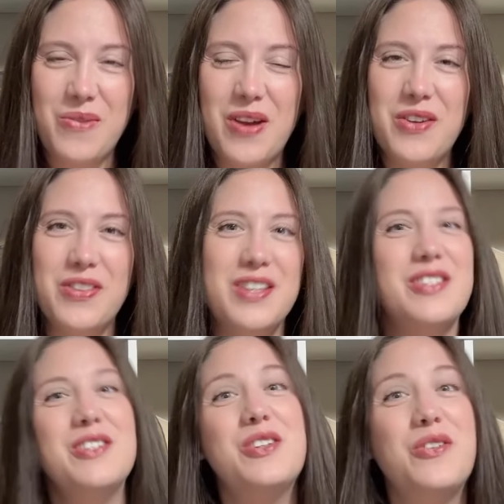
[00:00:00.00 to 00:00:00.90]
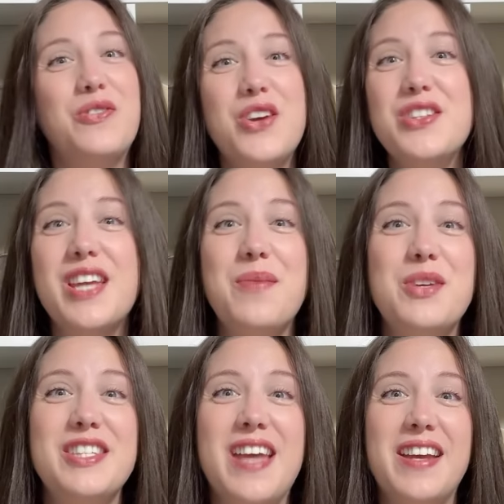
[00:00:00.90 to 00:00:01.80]
Whether this is your first time, your
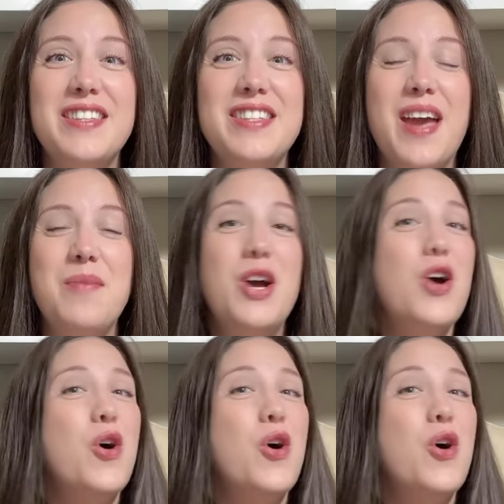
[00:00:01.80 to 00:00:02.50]
second time,